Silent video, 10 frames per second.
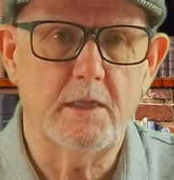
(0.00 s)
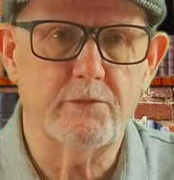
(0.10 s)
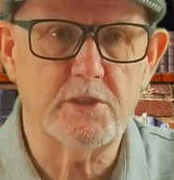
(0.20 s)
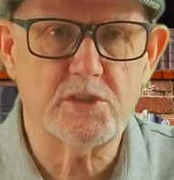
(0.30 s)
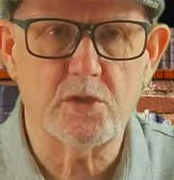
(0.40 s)

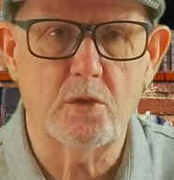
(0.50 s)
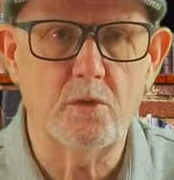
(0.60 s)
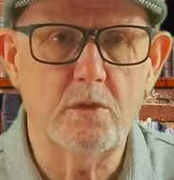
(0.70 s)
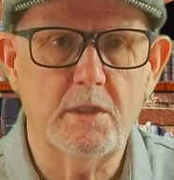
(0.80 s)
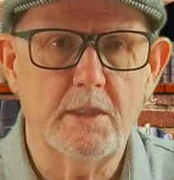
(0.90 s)
Every
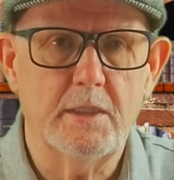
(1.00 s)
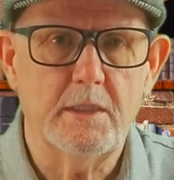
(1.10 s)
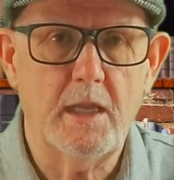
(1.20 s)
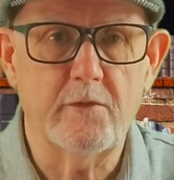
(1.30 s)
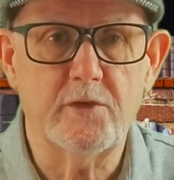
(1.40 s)
soul,
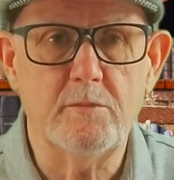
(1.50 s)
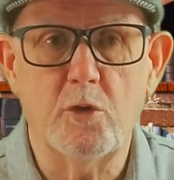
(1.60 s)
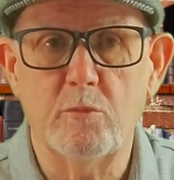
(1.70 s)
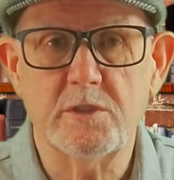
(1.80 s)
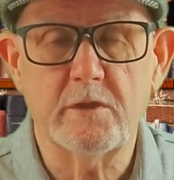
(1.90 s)
every
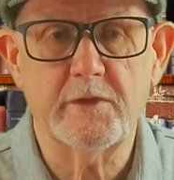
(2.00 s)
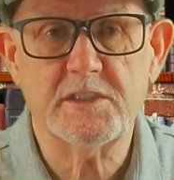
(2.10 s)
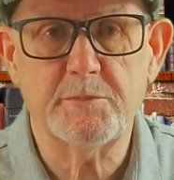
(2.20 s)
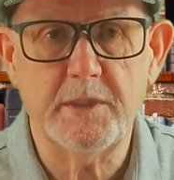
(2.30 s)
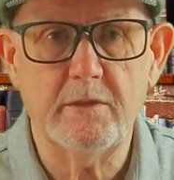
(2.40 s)
moment of
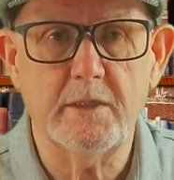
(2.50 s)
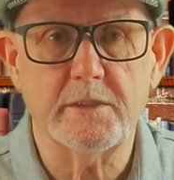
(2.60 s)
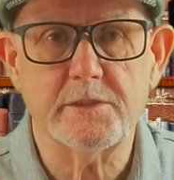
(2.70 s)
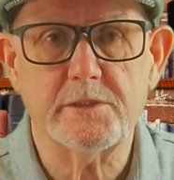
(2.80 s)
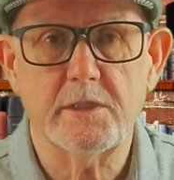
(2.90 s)

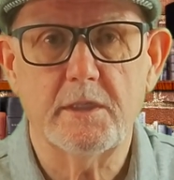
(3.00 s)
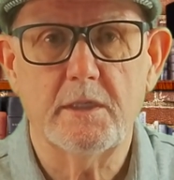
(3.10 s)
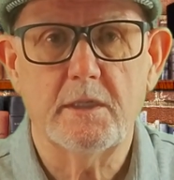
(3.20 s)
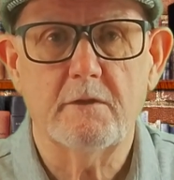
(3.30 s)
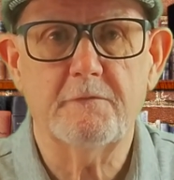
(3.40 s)
experience,
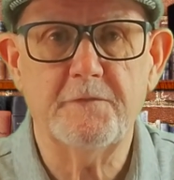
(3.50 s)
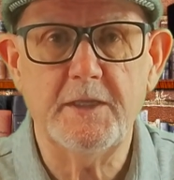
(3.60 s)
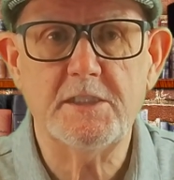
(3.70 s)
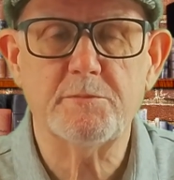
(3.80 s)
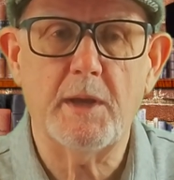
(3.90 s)

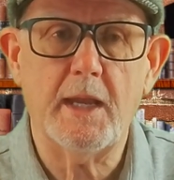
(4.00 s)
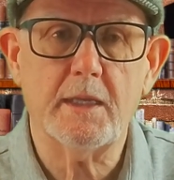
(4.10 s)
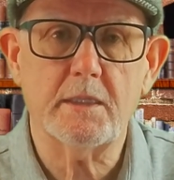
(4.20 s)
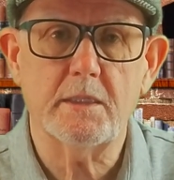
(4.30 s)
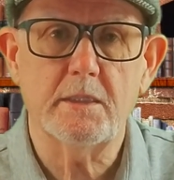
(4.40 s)
feeds
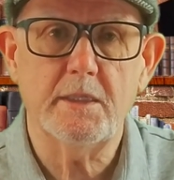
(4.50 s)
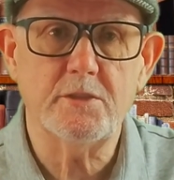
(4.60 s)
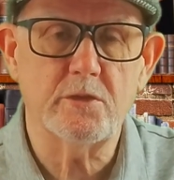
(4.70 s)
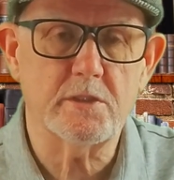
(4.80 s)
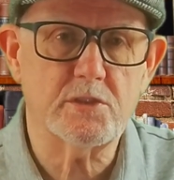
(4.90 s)
back
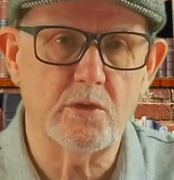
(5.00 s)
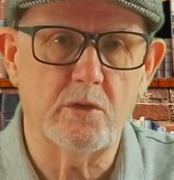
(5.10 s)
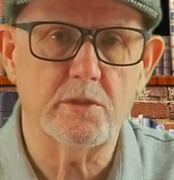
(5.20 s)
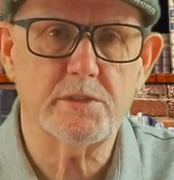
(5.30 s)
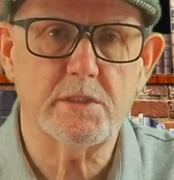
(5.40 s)
into the
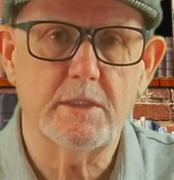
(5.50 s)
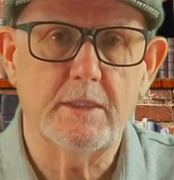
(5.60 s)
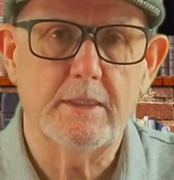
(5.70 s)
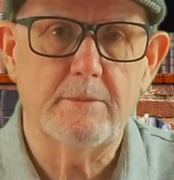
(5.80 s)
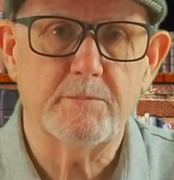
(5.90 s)
source,
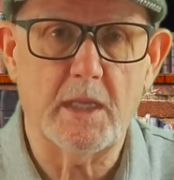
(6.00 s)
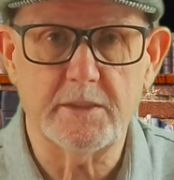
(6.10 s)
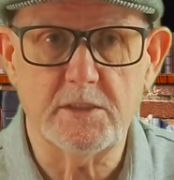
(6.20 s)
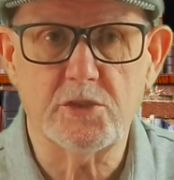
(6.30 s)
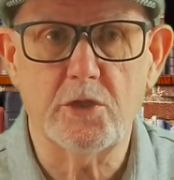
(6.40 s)

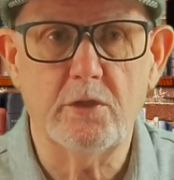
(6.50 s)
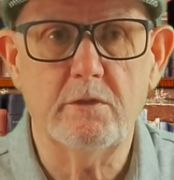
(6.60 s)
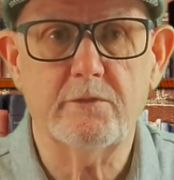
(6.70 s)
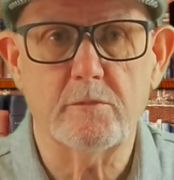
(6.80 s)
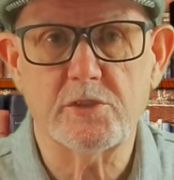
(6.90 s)
and in
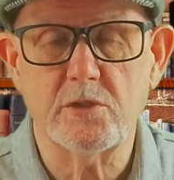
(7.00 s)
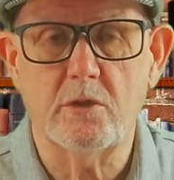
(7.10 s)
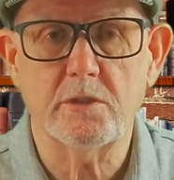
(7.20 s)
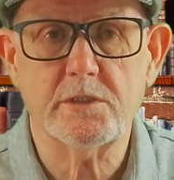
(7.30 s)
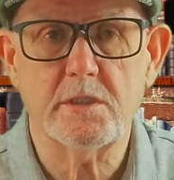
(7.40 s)
turn from
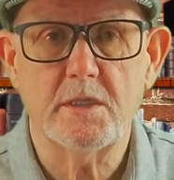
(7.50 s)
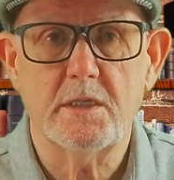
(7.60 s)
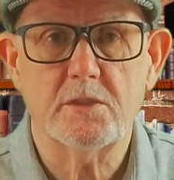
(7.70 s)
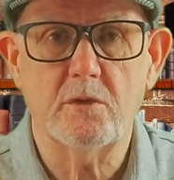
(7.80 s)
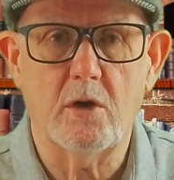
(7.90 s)
source
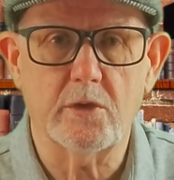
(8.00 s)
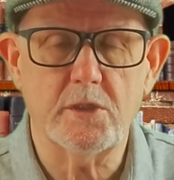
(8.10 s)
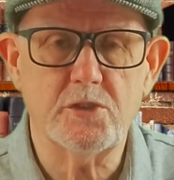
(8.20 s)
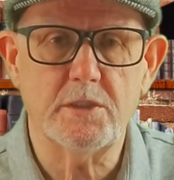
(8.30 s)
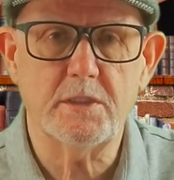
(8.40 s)
to
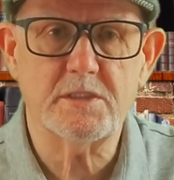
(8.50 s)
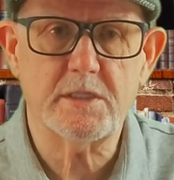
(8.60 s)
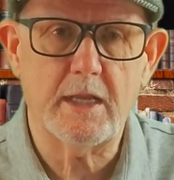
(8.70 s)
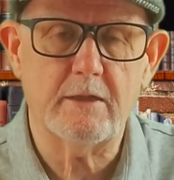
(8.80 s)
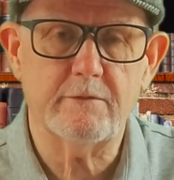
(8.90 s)
origin
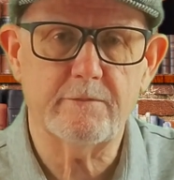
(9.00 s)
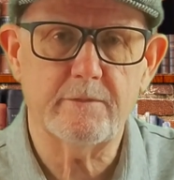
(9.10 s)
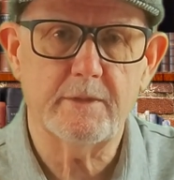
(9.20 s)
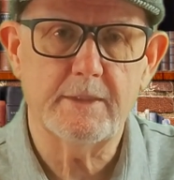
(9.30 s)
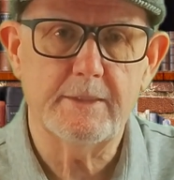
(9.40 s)

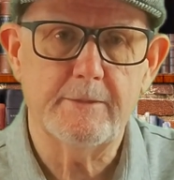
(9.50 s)
itself.